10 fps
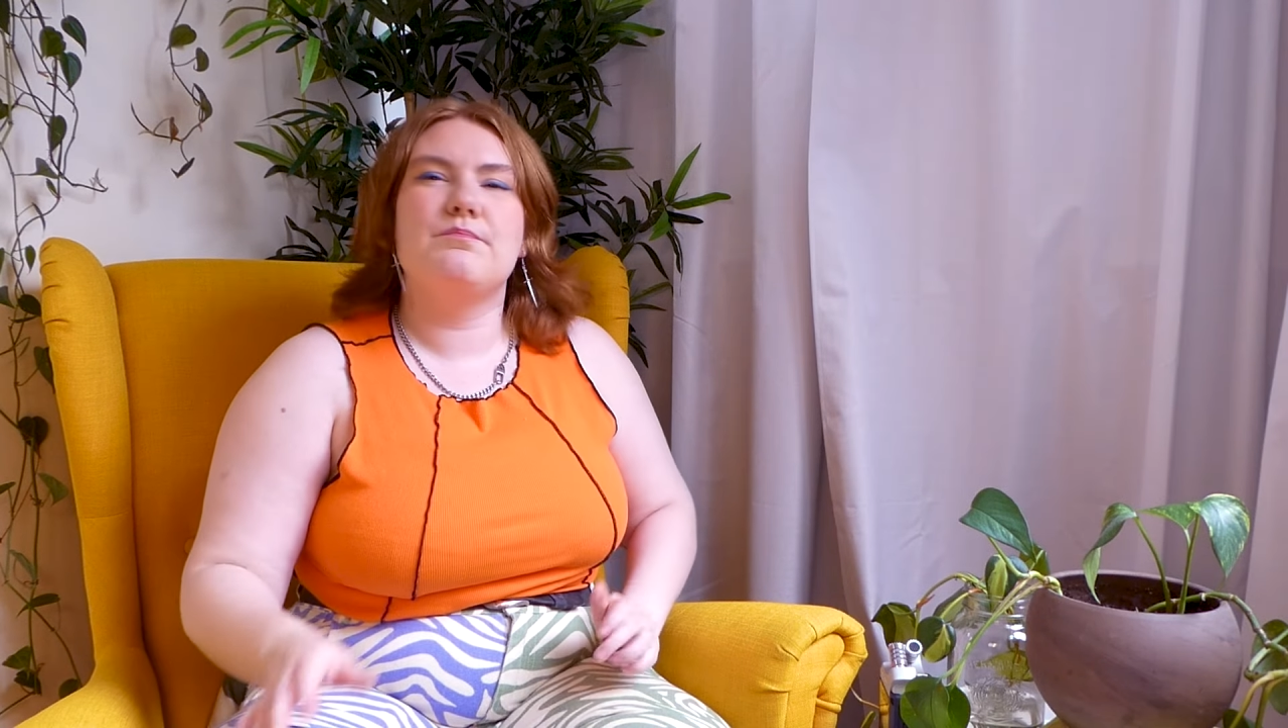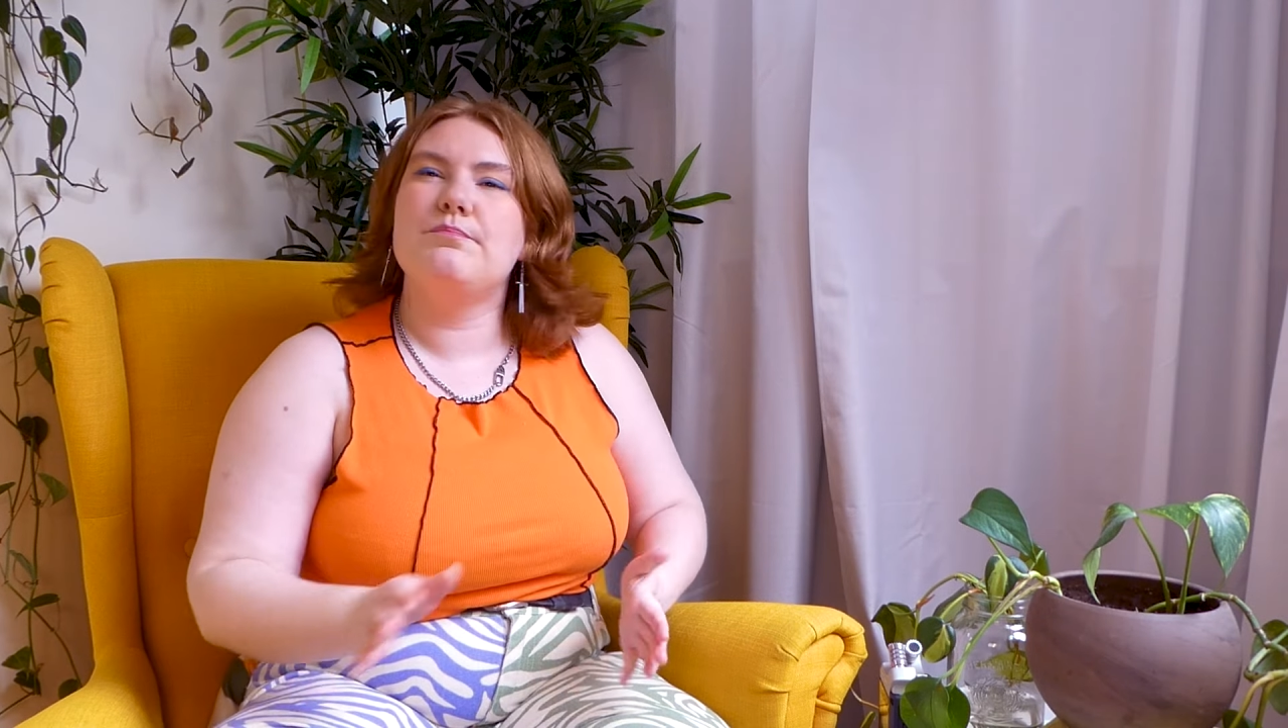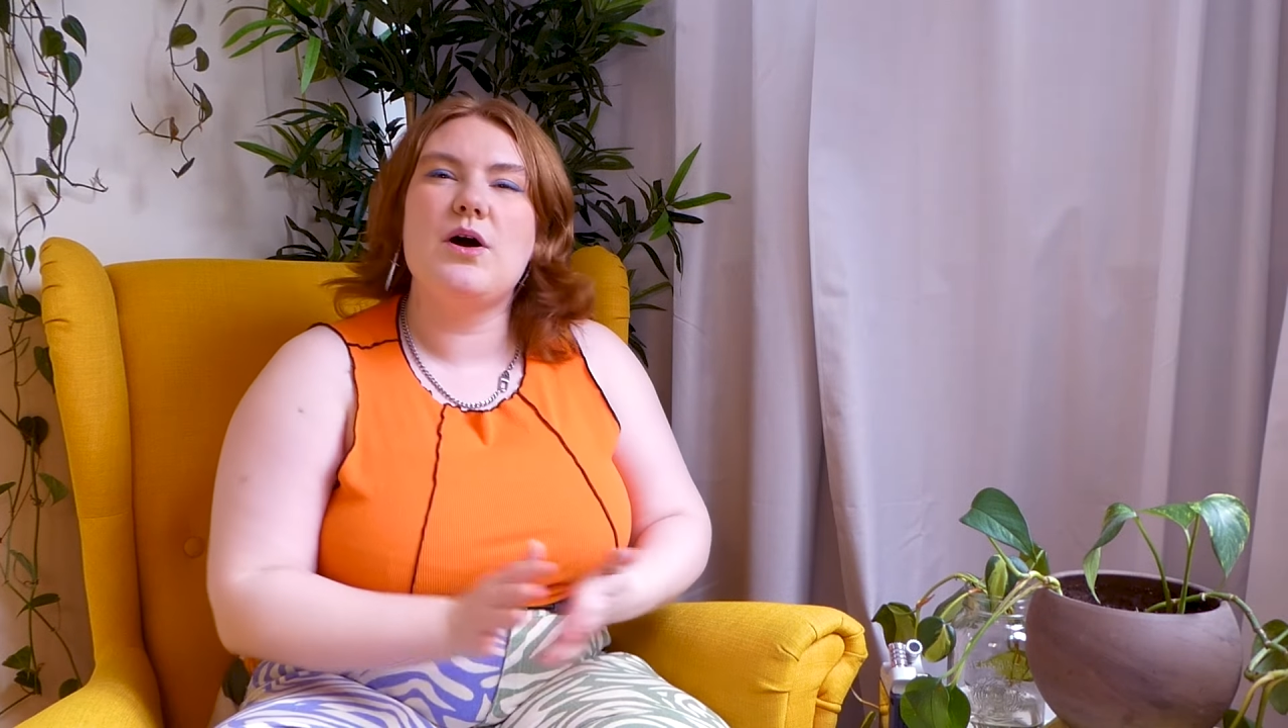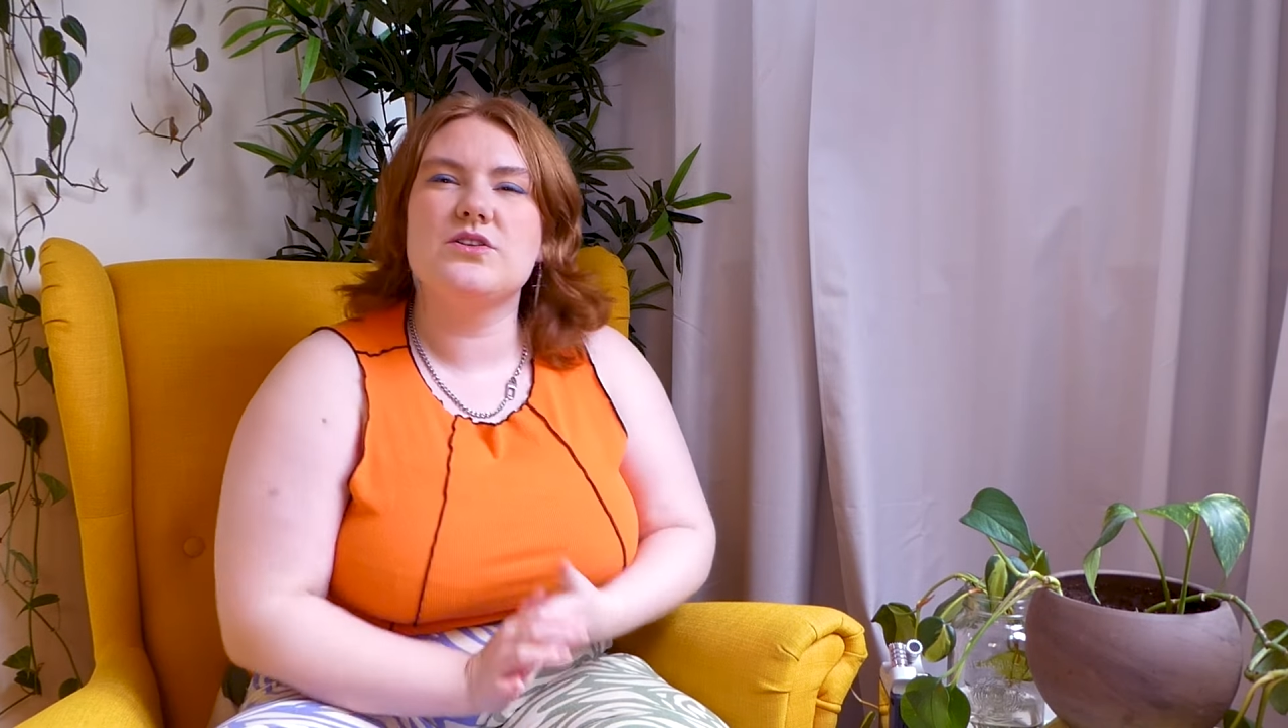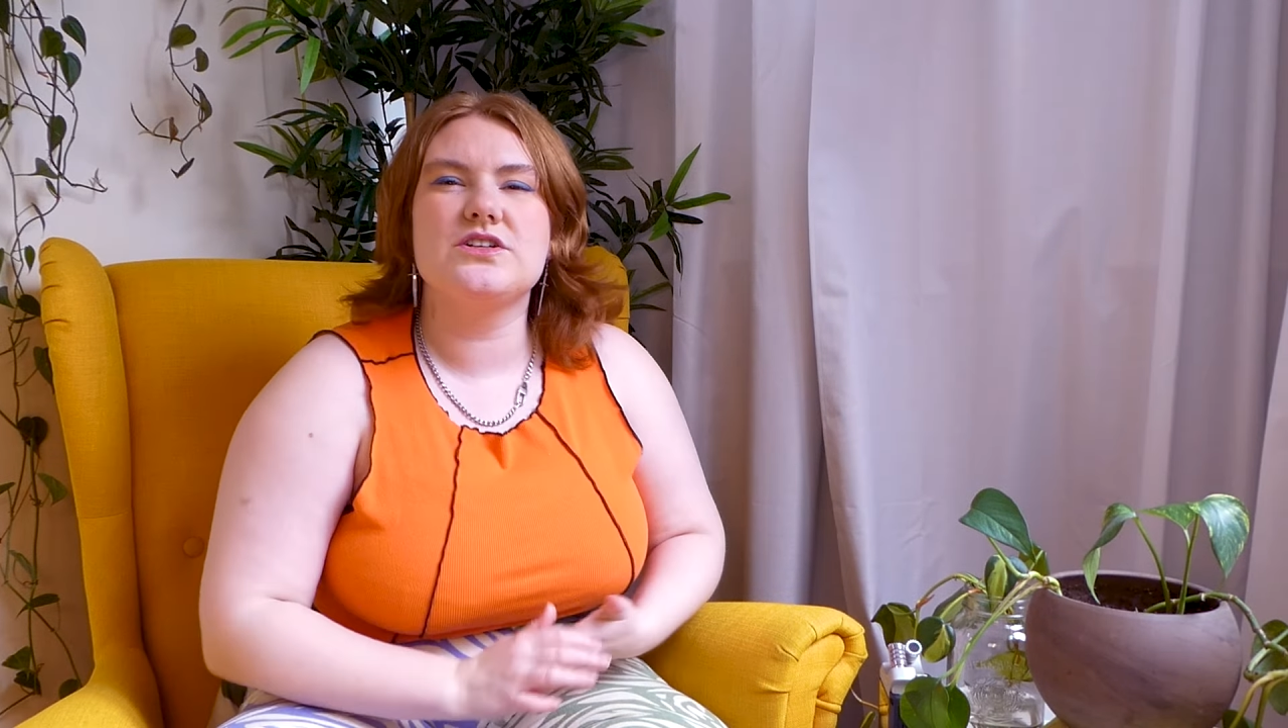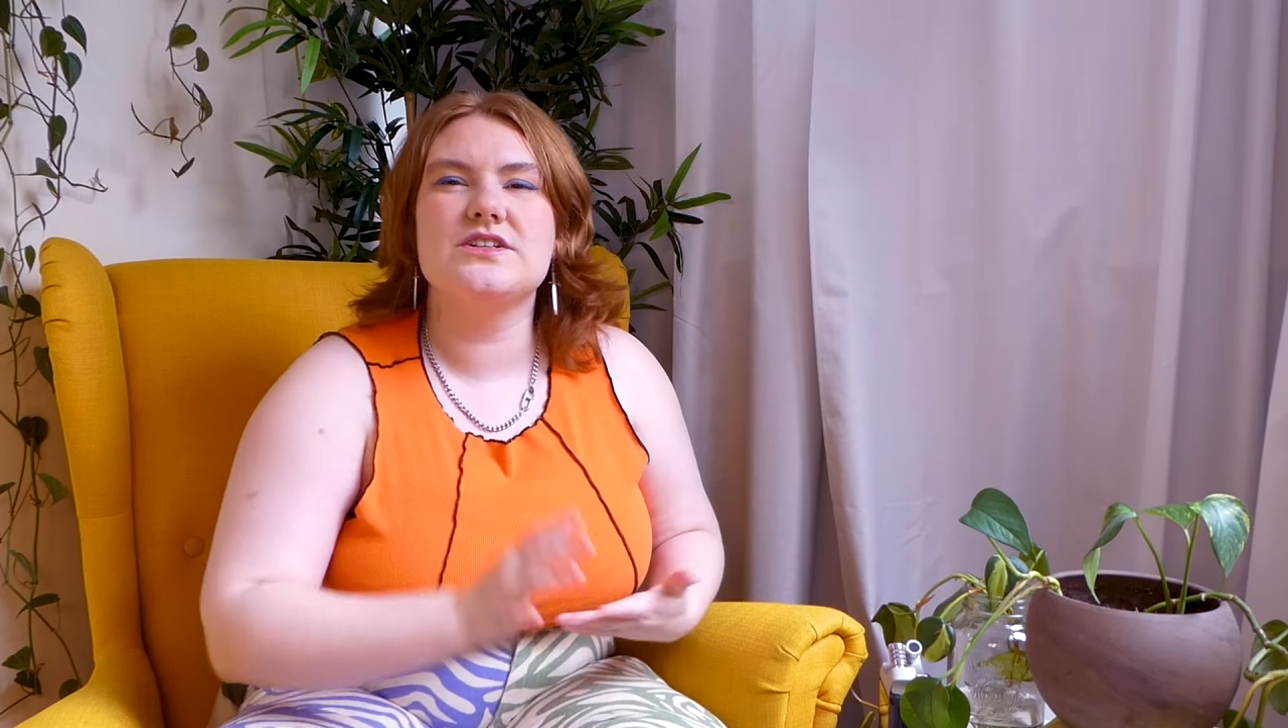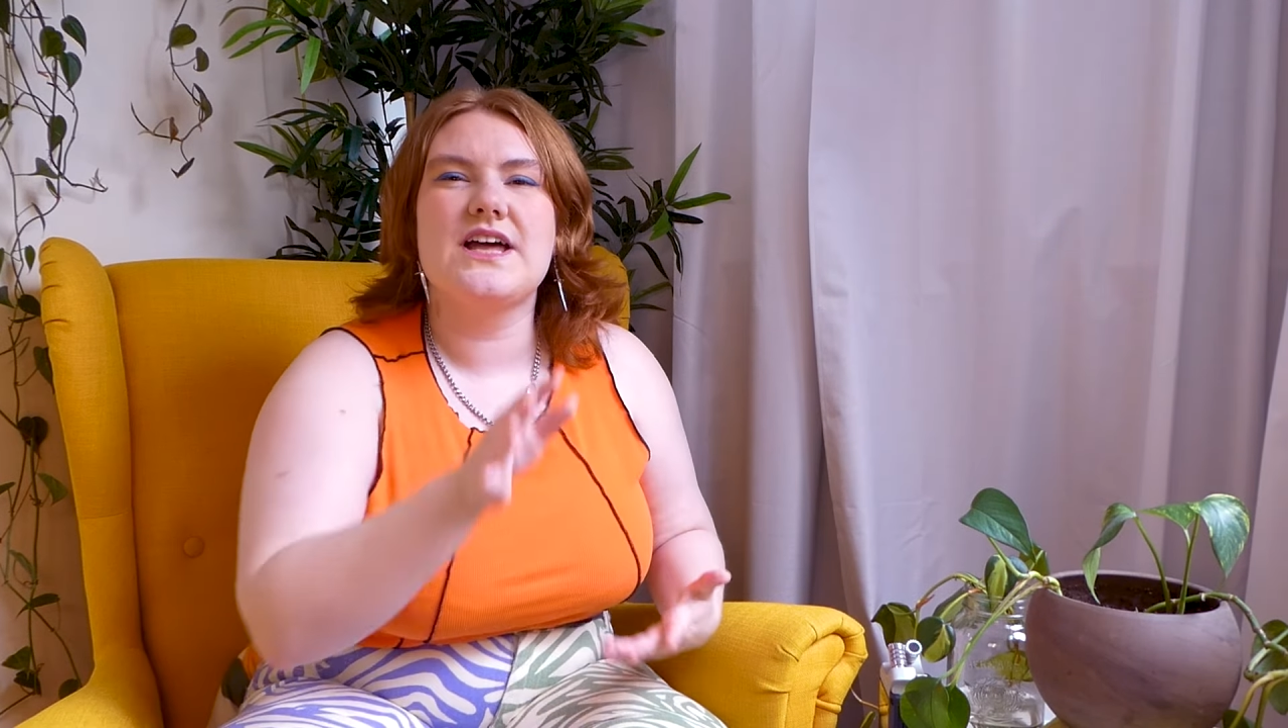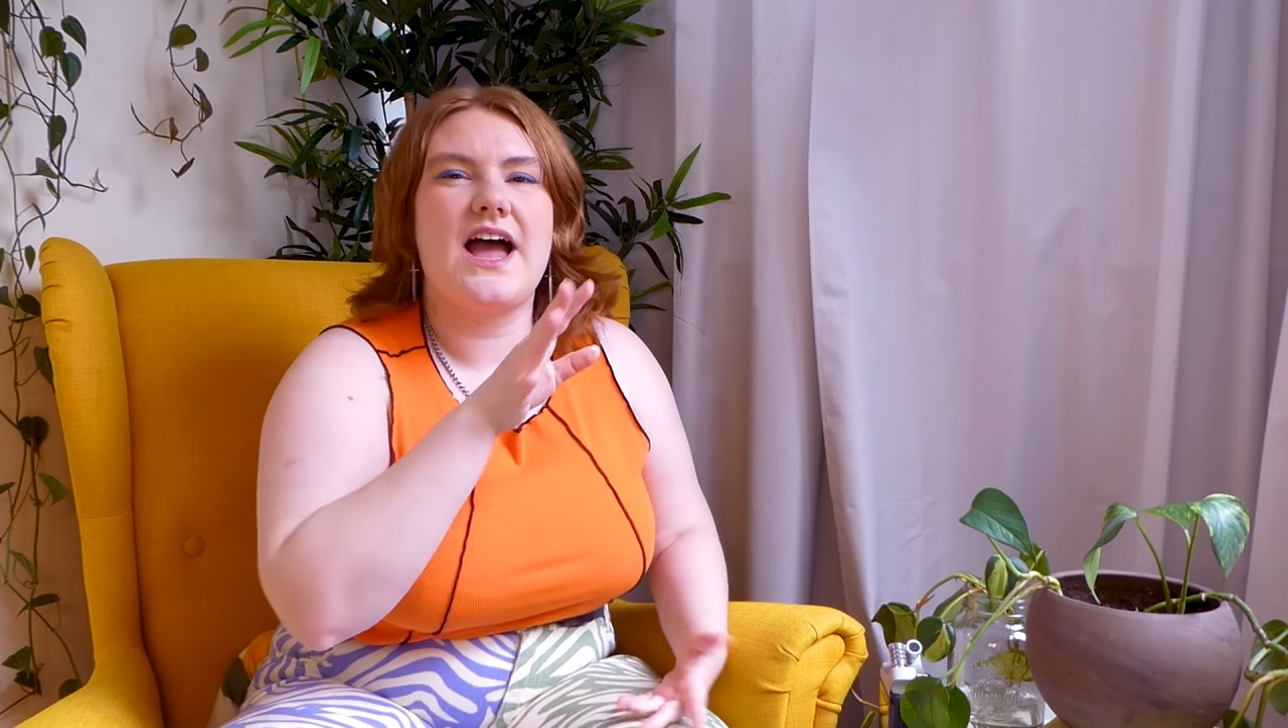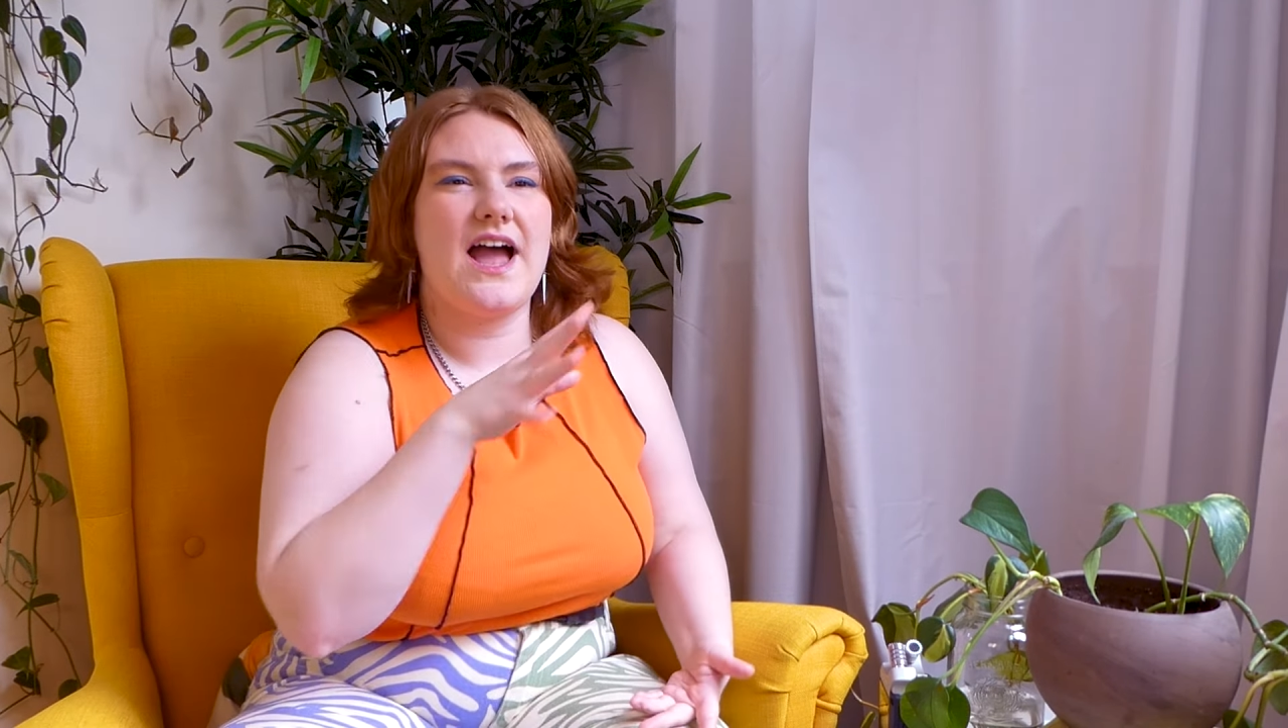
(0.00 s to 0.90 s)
Posters